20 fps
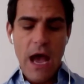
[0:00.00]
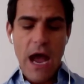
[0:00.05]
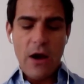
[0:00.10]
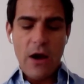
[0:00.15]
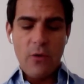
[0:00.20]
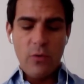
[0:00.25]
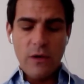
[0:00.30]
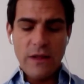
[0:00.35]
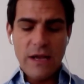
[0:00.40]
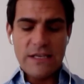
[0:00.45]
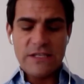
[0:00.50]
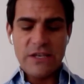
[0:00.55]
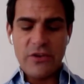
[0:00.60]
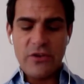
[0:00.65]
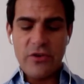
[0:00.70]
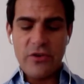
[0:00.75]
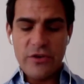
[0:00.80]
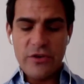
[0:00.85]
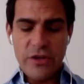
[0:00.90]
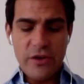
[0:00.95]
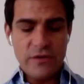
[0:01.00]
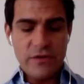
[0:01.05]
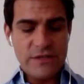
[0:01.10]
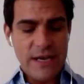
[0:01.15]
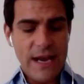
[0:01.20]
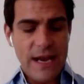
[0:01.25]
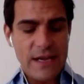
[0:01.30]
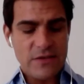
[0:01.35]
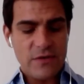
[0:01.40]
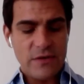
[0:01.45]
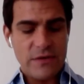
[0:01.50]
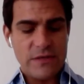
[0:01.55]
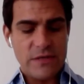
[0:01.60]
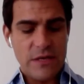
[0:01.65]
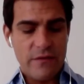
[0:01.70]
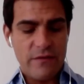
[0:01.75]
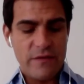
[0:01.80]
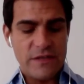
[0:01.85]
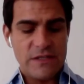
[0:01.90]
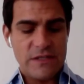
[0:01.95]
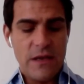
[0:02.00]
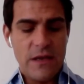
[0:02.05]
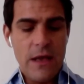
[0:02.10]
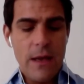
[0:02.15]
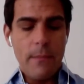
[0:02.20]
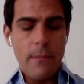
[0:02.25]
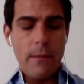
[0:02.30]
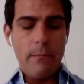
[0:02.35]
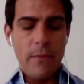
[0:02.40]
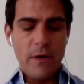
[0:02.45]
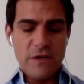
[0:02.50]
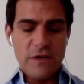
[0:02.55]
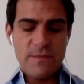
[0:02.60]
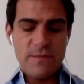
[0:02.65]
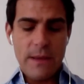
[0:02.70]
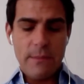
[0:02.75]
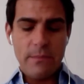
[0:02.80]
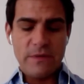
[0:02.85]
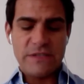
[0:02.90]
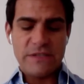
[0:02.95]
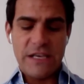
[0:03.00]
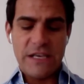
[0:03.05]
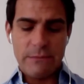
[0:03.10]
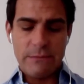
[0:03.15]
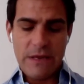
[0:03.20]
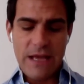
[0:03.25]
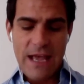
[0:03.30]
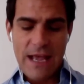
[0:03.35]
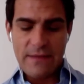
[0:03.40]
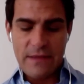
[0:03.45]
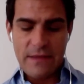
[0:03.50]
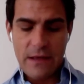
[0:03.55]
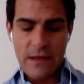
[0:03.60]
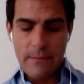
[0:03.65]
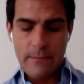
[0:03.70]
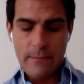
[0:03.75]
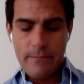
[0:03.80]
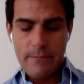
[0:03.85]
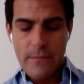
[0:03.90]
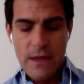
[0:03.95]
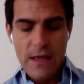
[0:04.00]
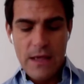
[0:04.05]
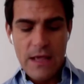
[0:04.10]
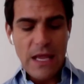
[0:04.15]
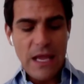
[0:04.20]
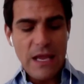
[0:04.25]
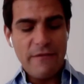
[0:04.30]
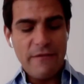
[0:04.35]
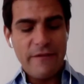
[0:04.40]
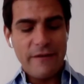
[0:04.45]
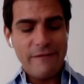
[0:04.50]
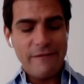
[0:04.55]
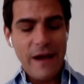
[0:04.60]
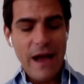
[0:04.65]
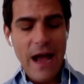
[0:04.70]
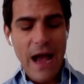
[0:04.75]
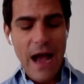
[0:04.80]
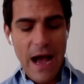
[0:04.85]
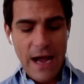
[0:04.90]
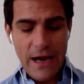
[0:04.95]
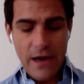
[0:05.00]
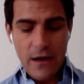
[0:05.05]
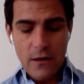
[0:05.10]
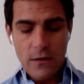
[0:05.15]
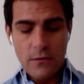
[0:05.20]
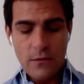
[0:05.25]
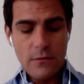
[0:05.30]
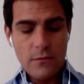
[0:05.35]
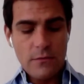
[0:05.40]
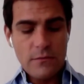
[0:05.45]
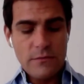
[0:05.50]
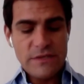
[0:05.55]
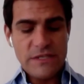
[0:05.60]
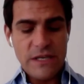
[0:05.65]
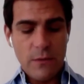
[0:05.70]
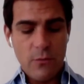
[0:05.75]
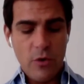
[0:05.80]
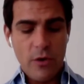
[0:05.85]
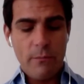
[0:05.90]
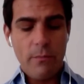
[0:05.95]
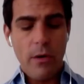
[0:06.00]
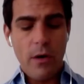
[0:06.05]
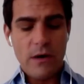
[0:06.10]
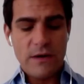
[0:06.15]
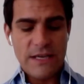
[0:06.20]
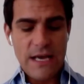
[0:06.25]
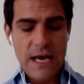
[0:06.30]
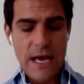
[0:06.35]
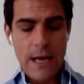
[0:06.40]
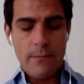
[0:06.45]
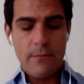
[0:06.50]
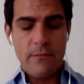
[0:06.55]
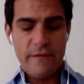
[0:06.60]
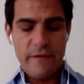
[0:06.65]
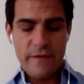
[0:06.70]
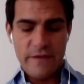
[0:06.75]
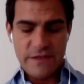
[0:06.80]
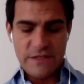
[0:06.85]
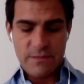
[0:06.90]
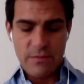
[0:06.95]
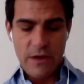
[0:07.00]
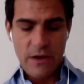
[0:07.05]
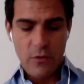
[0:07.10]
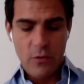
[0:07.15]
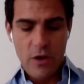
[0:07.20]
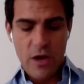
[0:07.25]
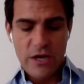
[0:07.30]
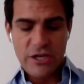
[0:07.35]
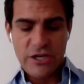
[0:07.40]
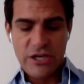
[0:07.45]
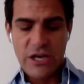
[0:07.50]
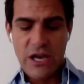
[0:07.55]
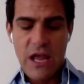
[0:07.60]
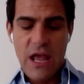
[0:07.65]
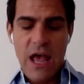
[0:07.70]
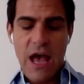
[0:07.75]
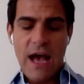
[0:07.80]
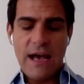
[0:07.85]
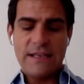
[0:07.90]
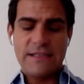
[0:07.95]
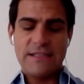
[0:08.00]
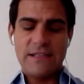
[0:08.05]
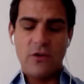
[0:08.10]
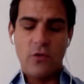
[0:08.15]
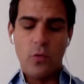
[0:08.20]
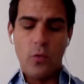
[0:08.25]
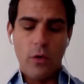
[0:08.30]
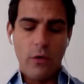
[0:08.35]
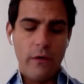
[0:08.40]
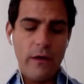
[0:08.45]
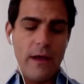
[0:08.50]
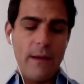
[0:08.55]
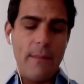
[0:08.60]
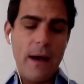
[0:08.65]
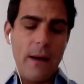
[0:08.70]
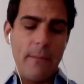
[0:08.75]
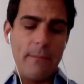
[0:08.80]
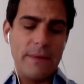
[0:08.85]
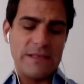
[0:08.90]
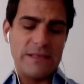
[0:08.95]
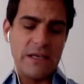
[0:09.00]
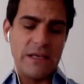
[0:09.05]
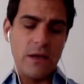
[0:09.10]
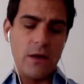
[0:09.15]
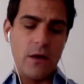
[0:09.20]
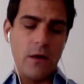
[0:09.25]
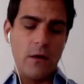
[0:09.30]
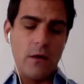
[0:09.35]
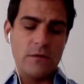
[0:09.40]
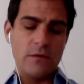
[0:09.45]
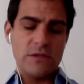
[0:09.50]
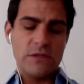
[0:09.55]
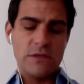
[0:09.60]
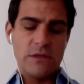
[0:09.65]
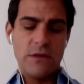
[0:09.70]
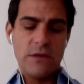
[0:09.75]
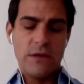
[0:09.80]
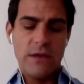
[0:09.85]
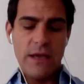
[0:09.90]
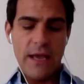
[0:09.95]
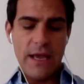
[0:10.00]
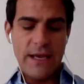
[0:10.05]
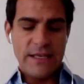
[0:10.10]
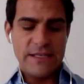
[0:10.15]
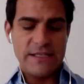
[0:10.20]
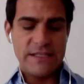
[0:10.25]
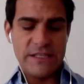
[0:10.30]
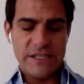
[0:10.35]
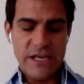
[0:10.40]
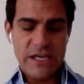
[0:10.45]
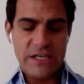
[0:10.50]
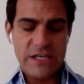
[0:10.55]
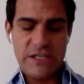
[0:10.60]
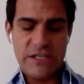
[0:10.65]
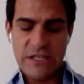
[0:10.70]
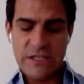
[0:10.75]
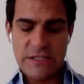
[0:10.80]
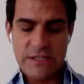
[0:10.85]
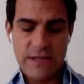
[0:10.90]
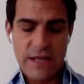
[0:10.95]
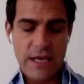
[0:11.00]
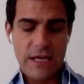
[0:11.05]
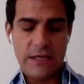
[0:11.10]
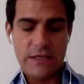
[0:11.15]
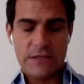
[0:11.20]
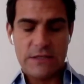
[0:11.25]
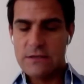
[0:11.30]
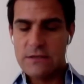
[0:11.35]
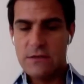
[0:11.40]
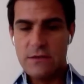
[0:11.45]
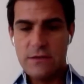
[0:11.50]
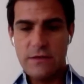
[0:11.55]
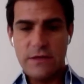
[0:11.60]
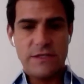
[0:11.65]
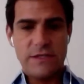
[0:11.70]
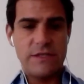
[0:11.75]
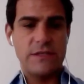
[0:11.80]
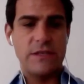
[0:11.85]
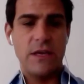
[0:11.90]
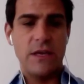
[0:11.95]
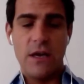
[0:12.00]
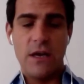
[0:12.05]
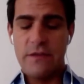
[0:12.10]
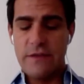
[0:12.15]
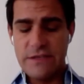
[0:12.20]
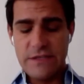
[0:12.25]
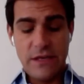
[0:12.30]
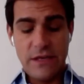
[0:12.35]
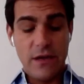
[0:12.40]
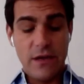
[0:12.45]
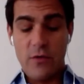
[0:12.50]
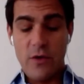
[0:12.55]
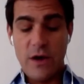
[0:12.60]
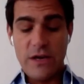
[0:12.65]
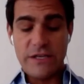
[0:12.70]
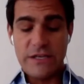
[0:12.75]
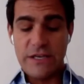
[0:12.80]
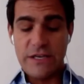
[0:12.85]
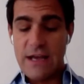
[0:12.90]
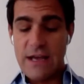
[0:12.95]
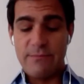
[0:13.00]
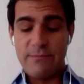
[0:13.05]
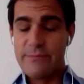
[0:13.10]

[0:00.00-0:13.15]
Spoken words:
I realize it could use an answering service, but most people seem to hate them. Even if I hire someone part-time for the spring rush, I still worry about missing calls. Any suggestions? Thanks. This is a good question.